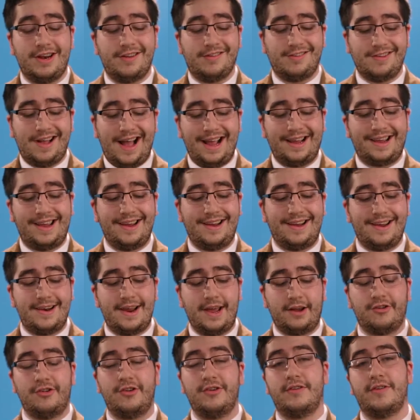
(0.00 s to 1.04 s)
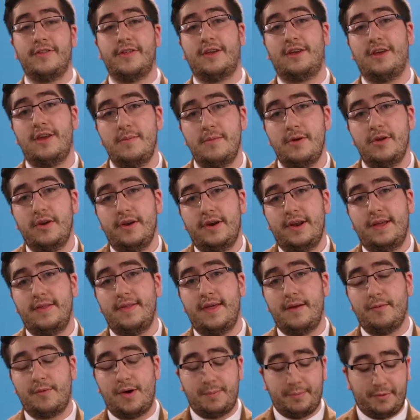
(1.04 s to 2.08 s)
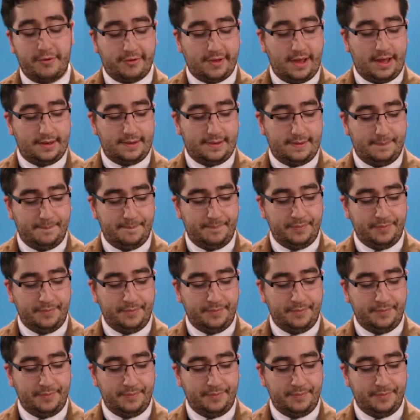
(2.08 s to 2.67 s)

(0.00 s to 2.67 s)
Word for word: is lacking connection to the community they represent.